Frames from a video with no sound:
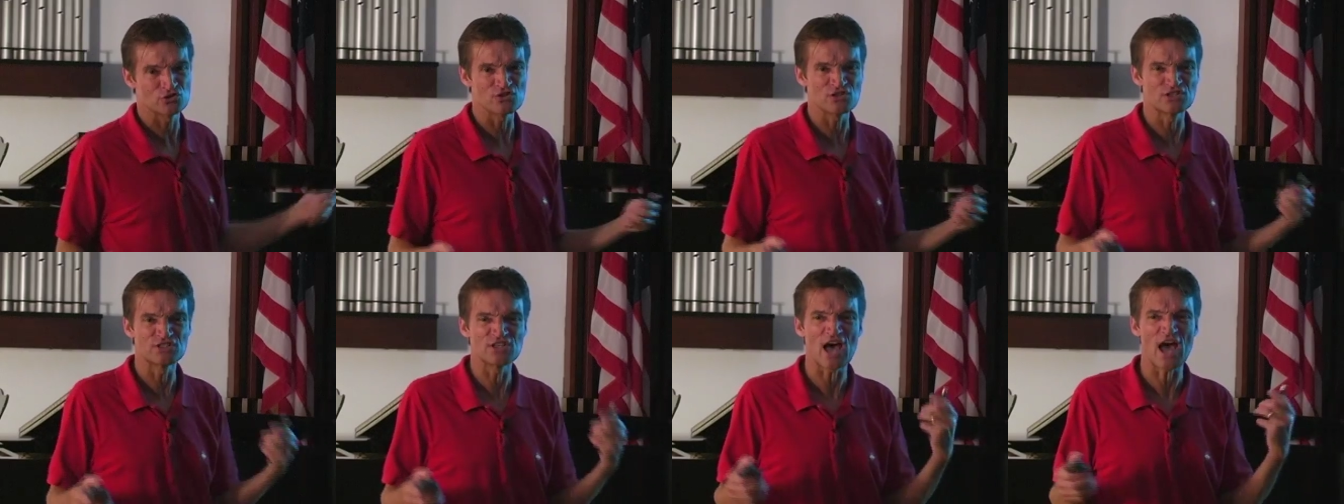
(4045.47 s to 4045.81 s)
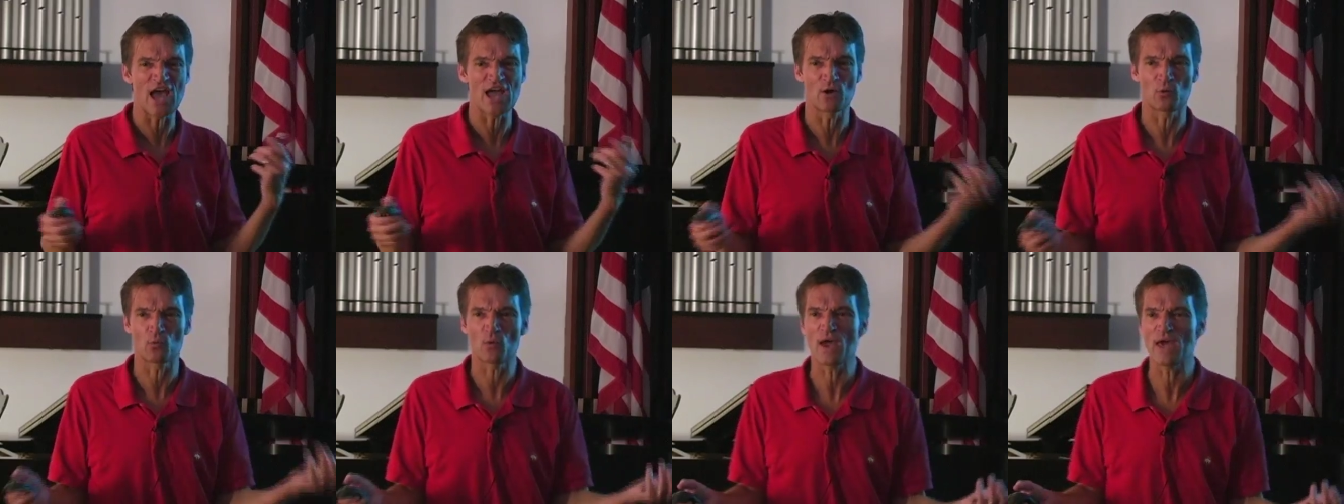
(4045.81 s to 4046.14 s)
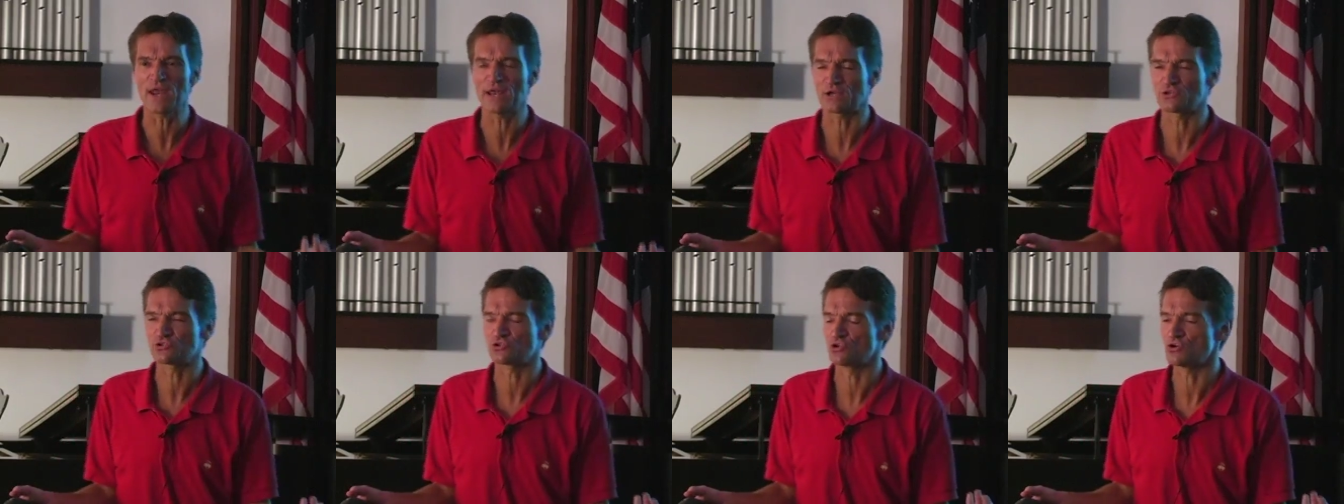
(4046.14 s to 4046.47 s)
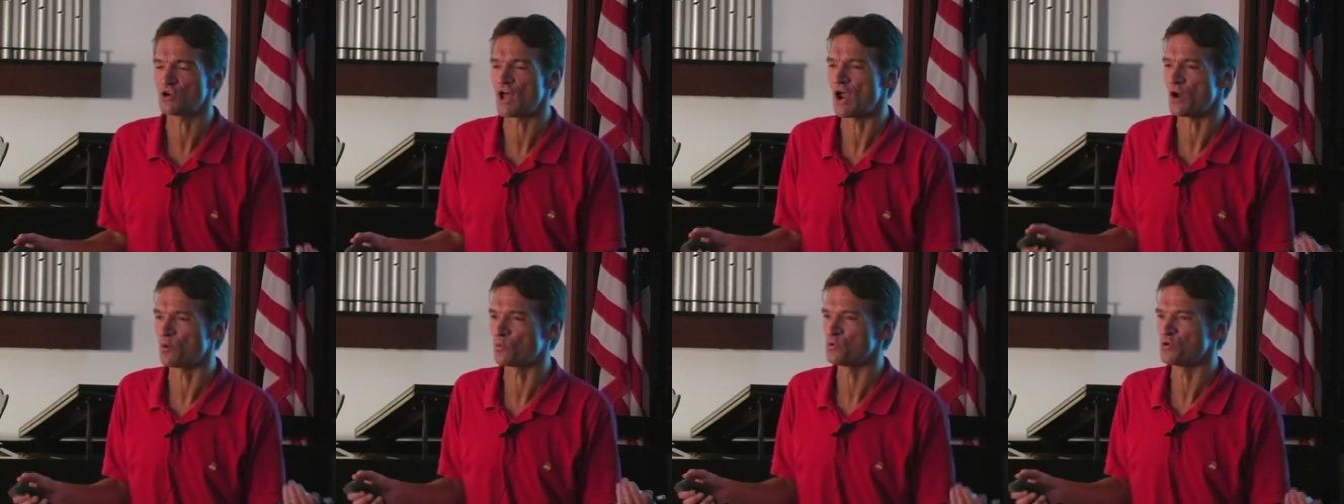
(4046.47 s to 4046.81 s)
the diuretics are
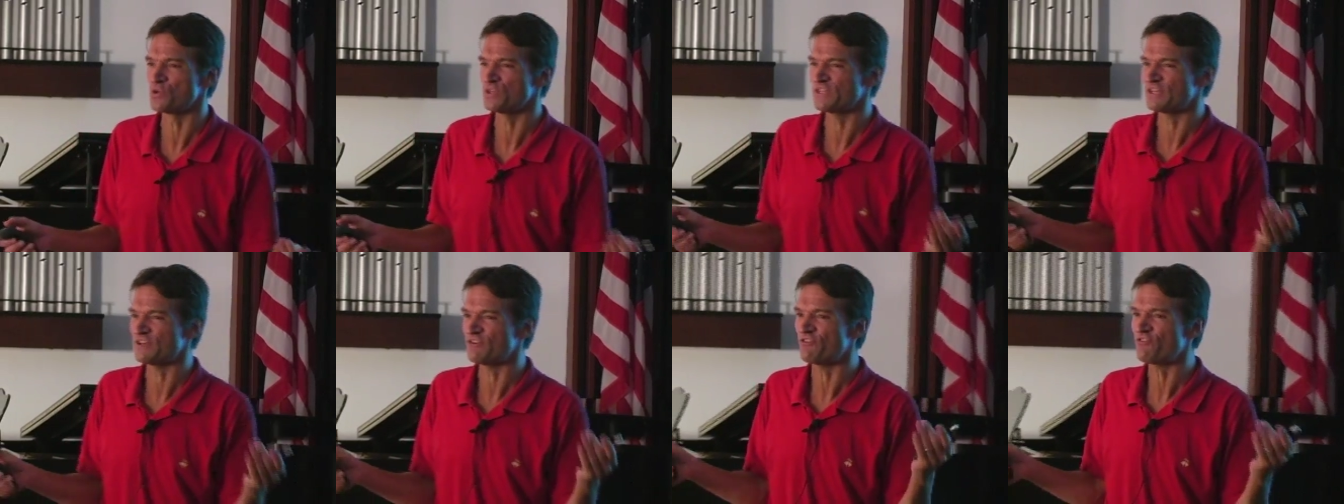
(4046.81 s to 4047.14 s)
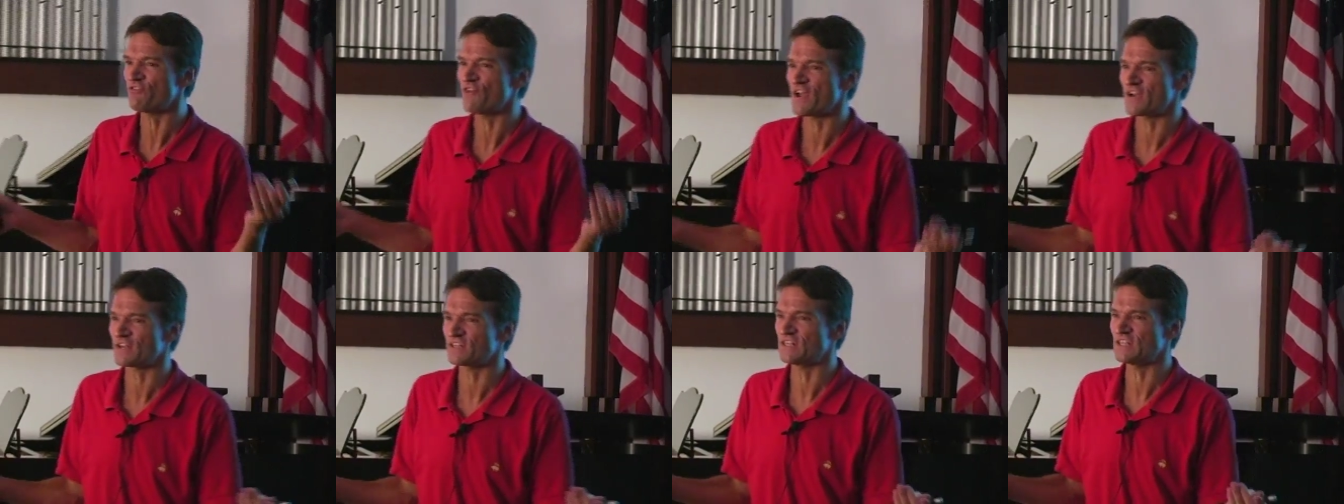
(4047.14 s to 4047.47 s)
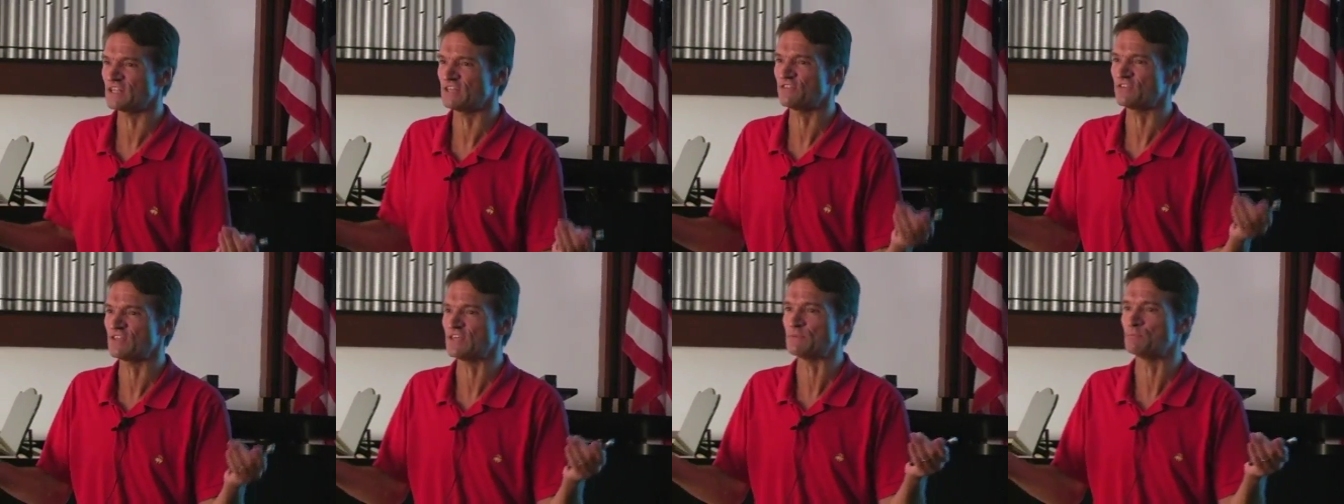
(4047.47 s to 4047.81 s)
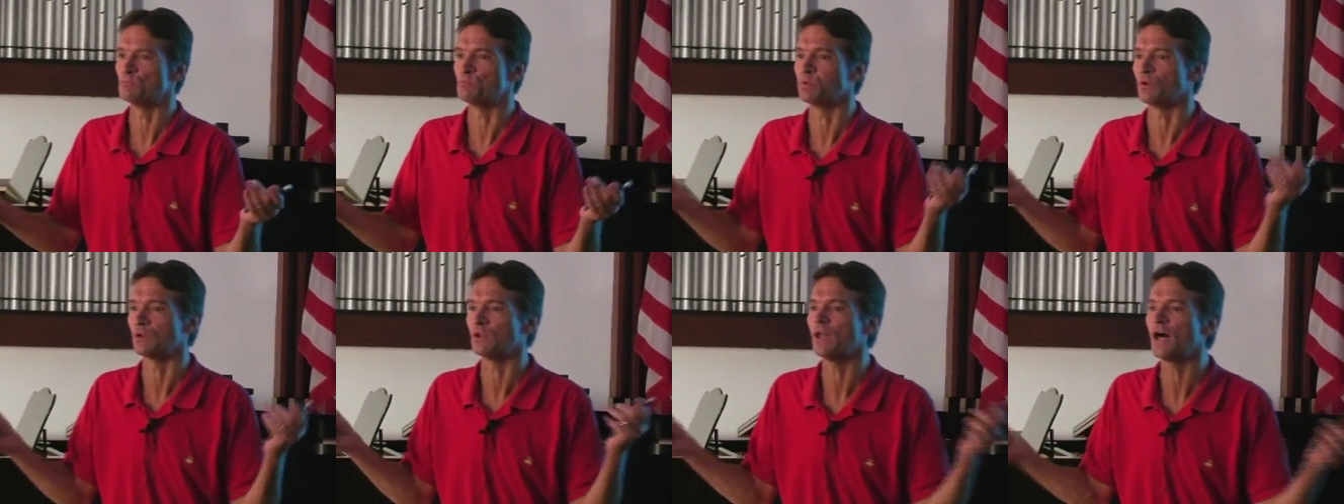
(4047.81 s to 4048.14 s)
not really affecting the
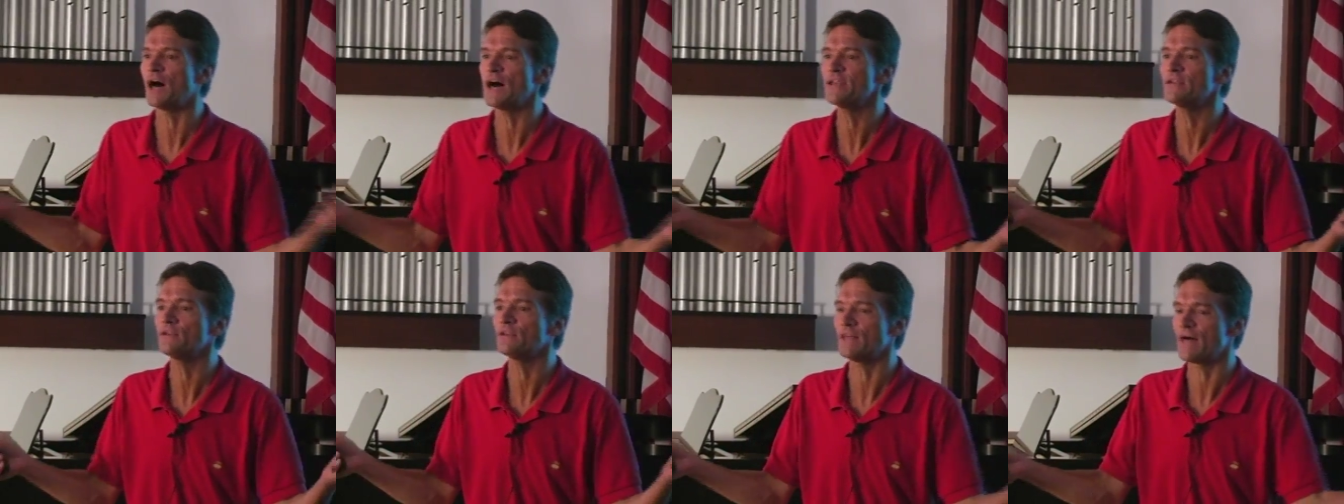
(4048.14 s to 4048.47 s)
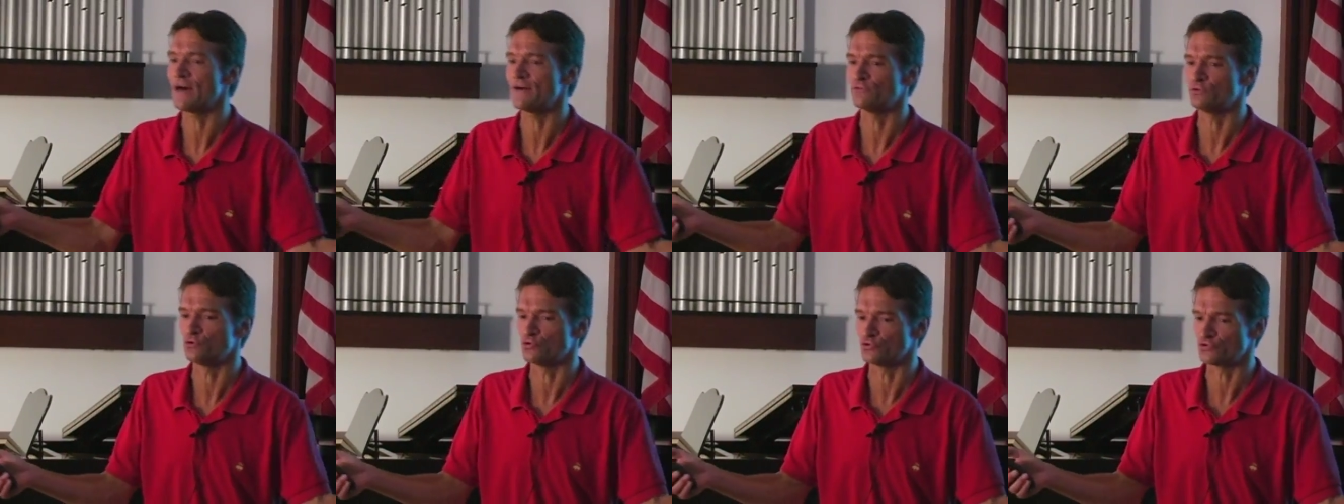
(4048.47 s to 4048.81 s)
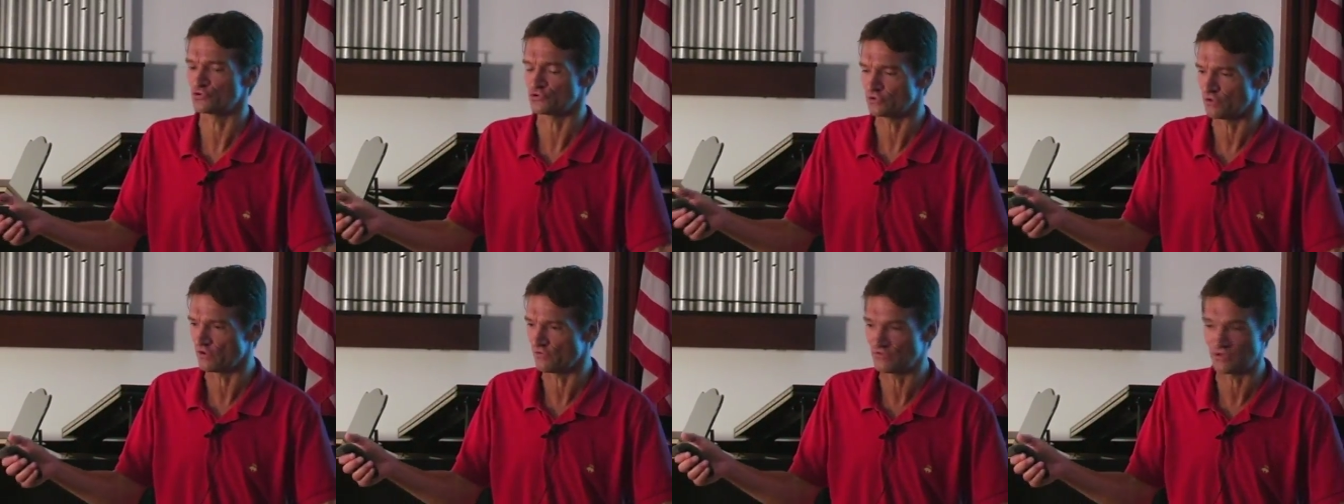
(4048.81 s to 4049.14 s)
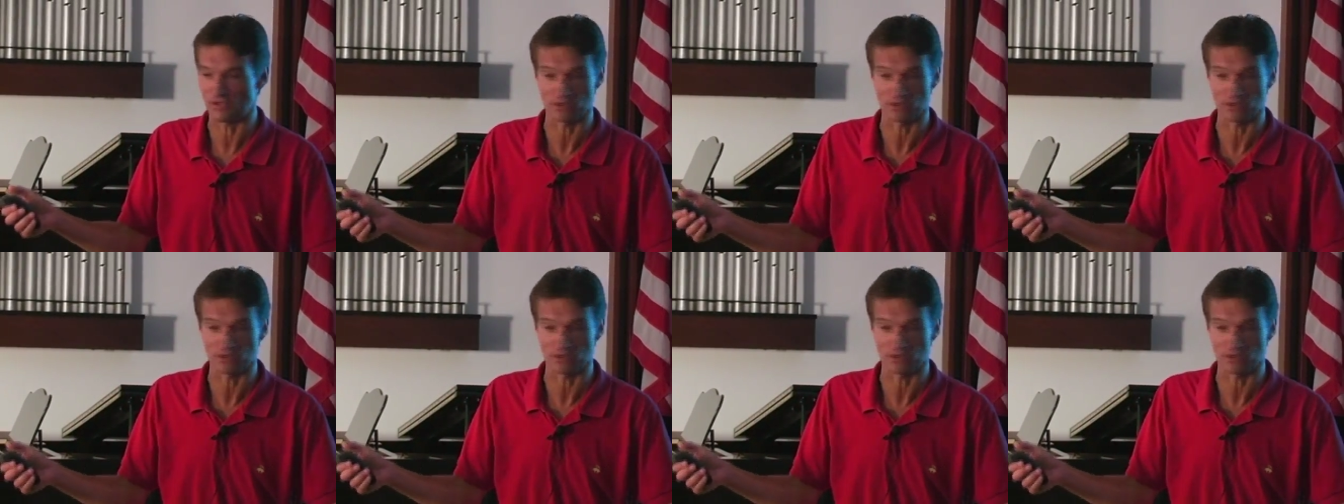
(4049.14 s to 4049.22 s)
blood levels of the